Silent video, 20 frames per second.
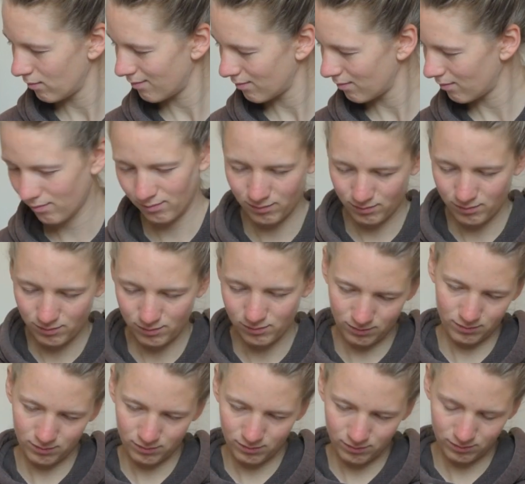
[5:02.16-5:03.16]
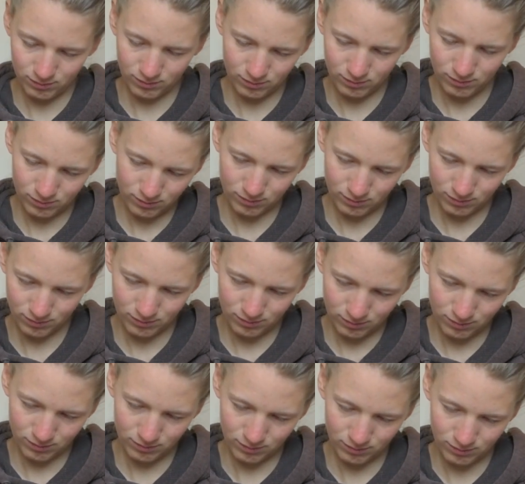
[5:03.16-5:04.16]
old that I still really enjoy
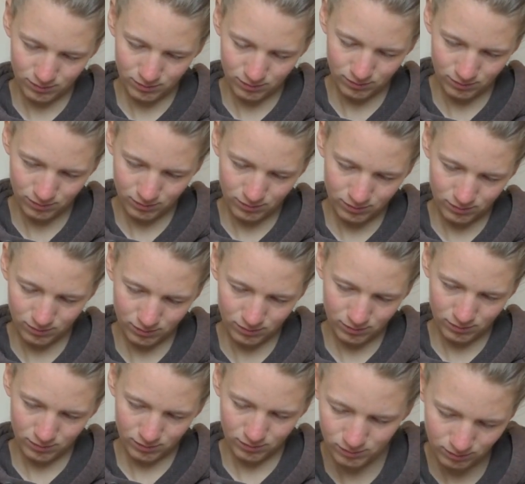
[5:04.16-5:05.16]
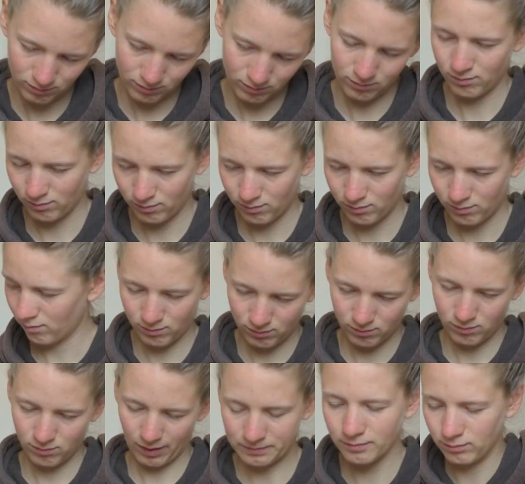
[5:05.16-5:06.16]
and try to get better at it, or
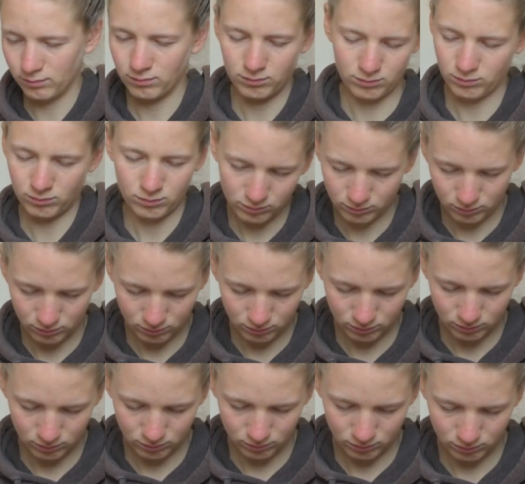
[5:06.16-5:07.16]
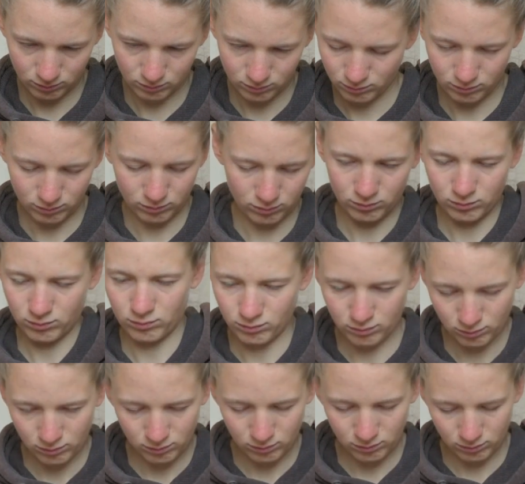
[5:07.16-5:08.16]
juggling, which is something I've spent
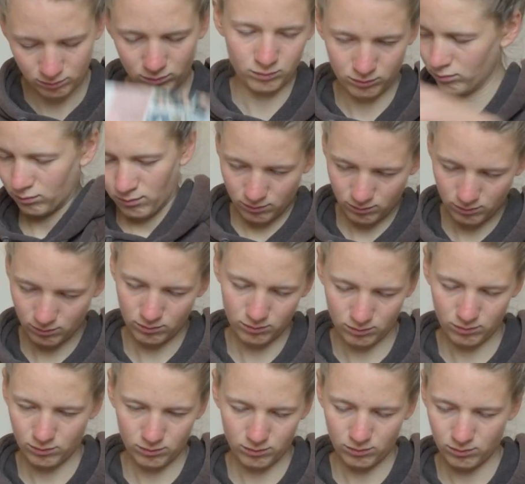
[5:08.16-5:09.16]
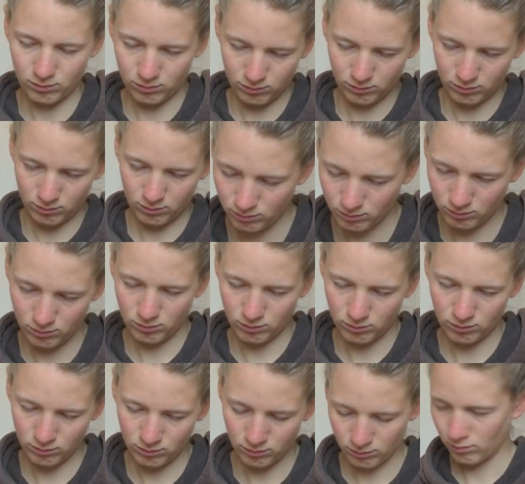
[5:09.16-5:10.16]
thousands of hours on.
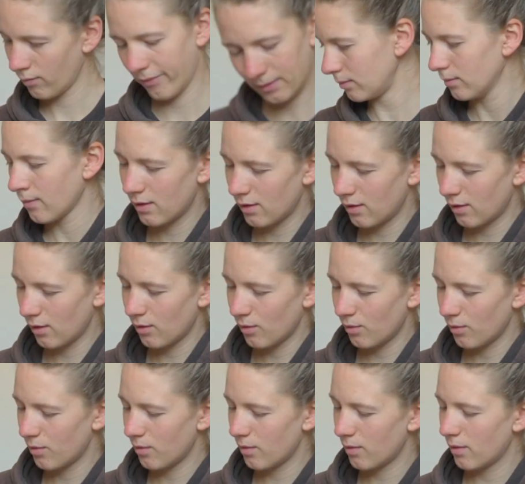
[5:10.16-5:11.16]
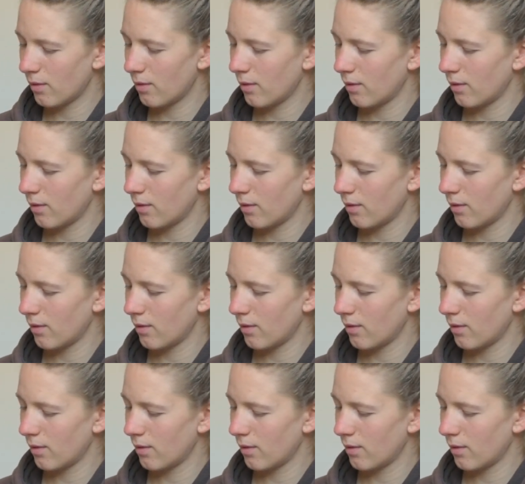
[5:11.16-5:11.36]
So